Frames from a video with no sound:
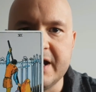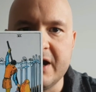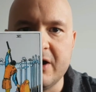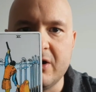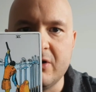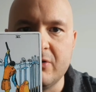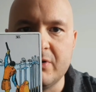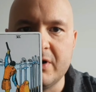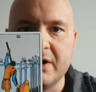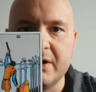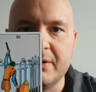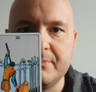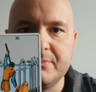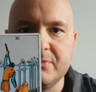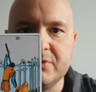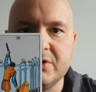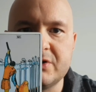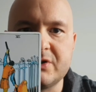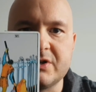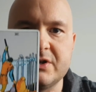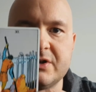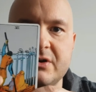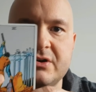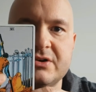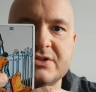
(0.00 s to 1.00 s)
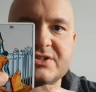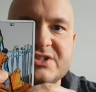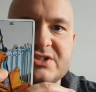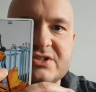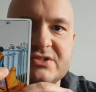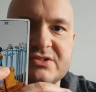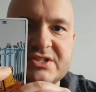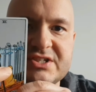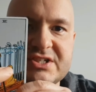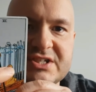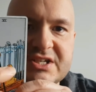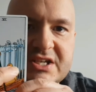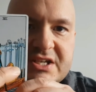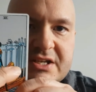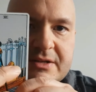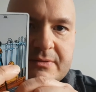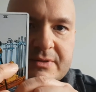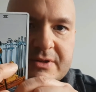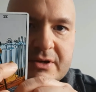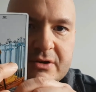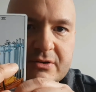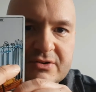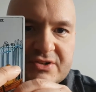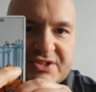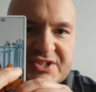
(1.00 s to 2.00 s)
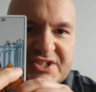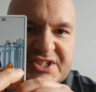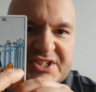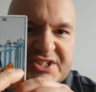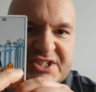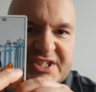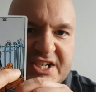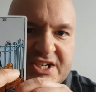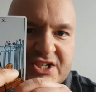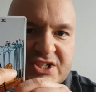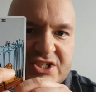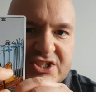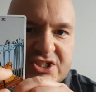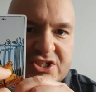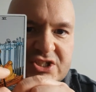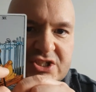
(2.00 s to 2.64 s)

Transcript: Now um, you can also see there are six